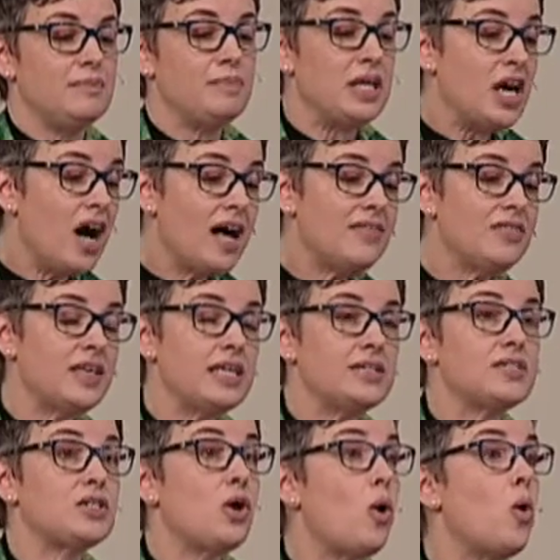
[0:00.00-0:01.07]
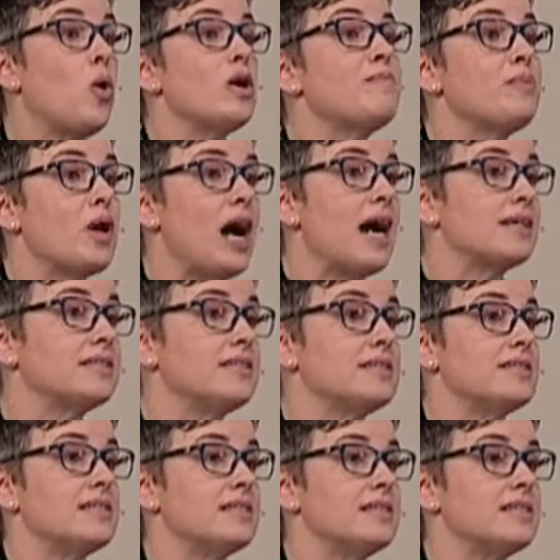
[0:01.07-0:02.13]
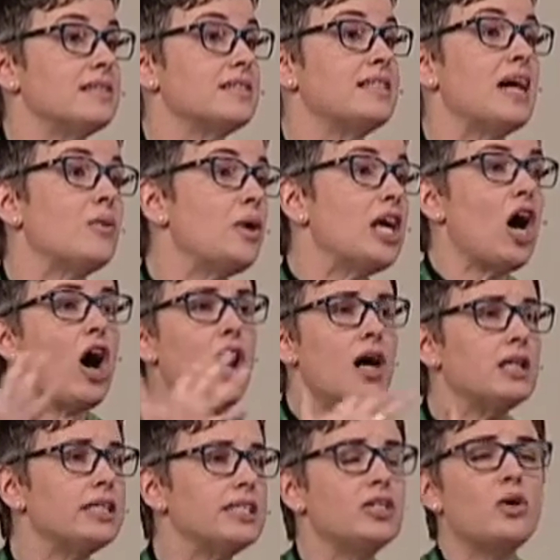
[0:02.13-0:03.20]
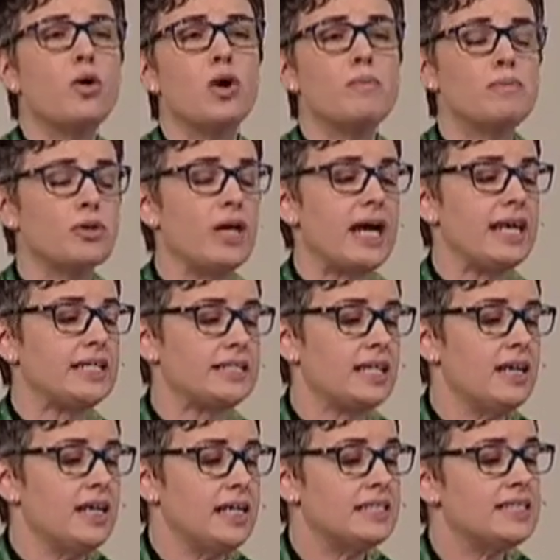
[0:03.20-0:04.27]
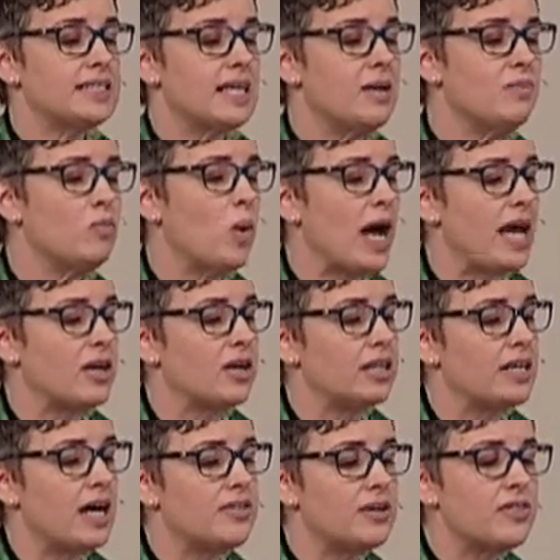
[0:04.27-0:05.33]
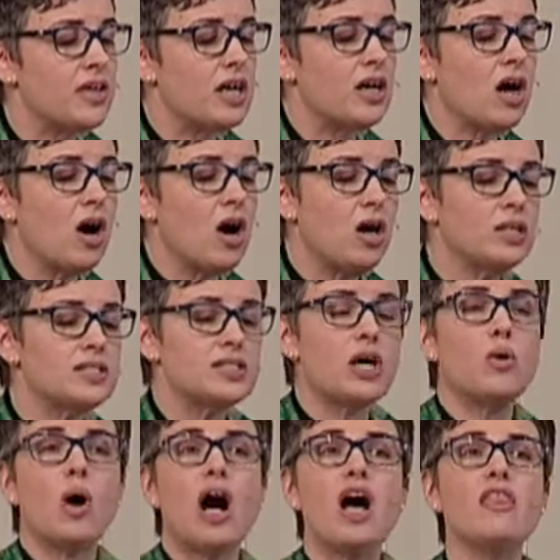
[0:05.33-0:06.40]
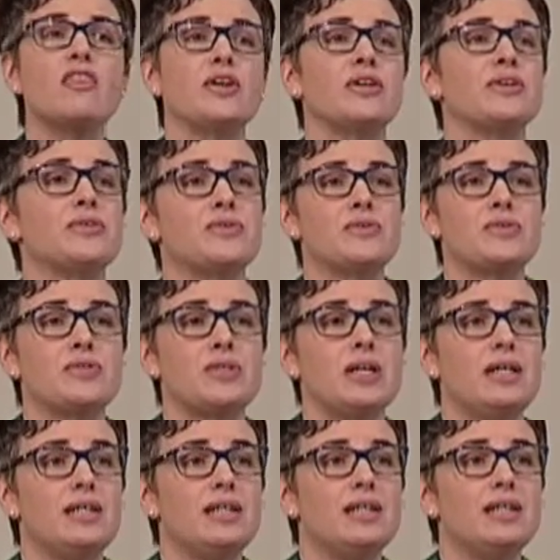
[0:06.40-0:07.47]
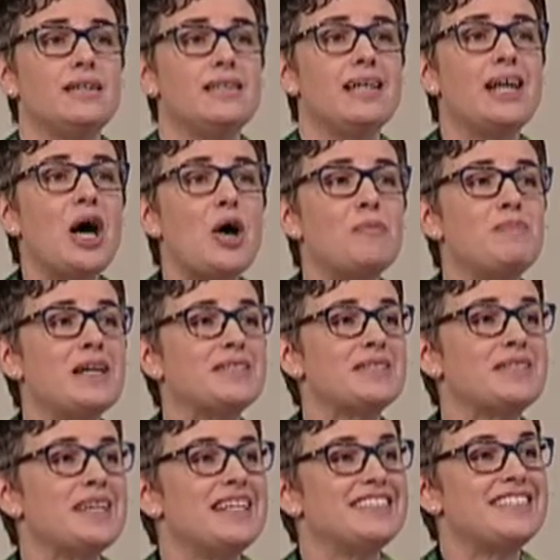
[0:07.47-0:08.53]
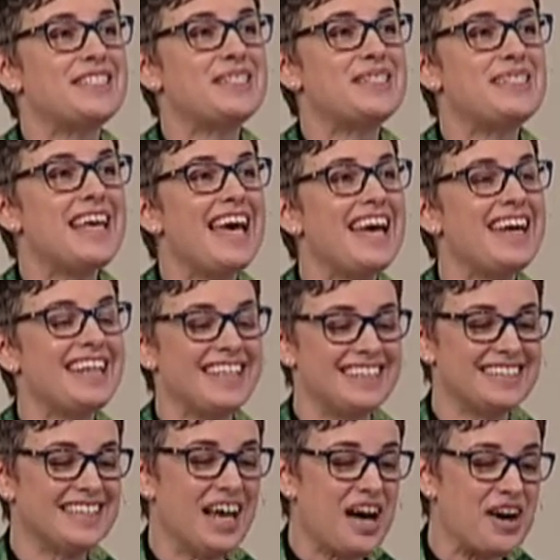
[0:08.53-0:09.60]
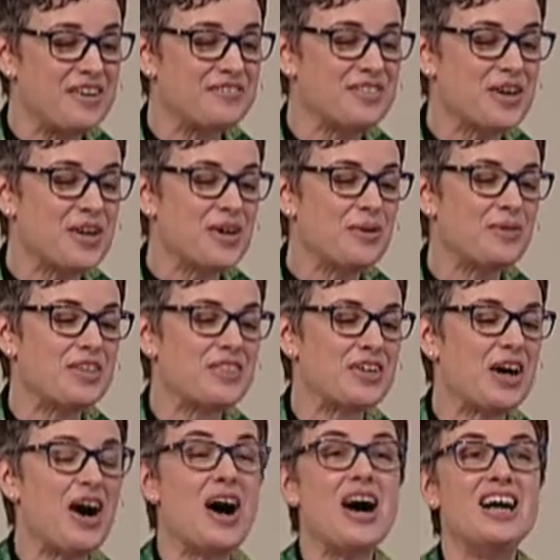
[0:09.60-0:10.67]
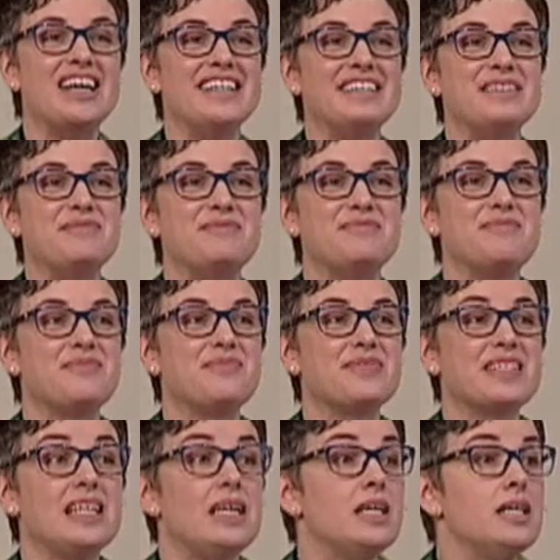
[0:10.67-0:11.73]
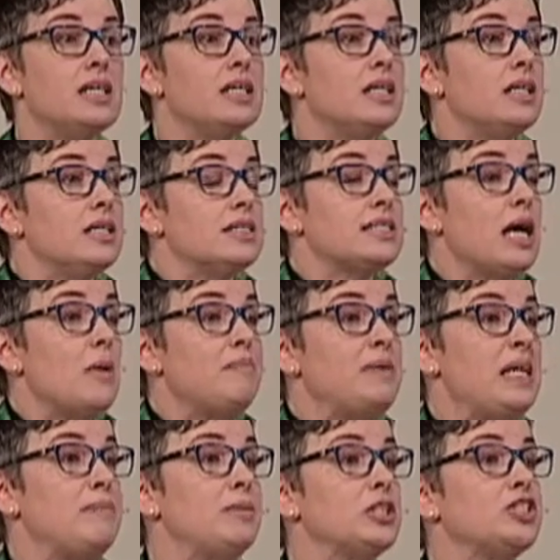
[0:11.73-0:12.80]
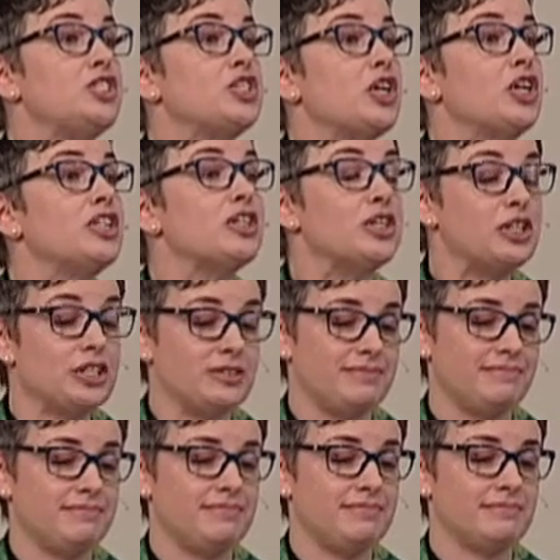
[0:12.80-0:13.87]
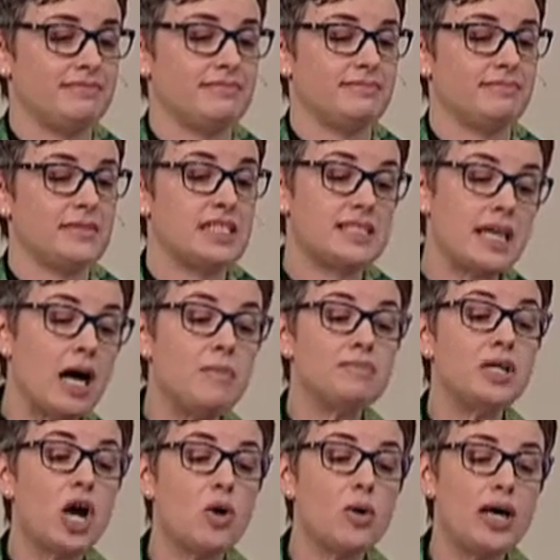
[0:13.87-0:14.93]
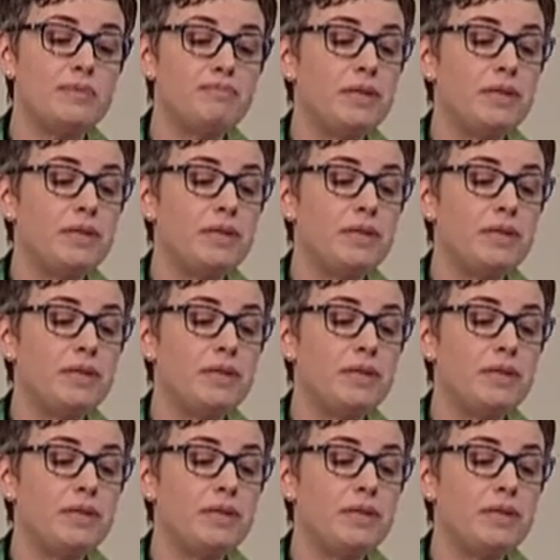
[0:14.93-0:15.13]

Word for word: Beyond these core practices that we all incorporate in some way or another, there are also others that help us to stay in love with God. Some people journal. Some go on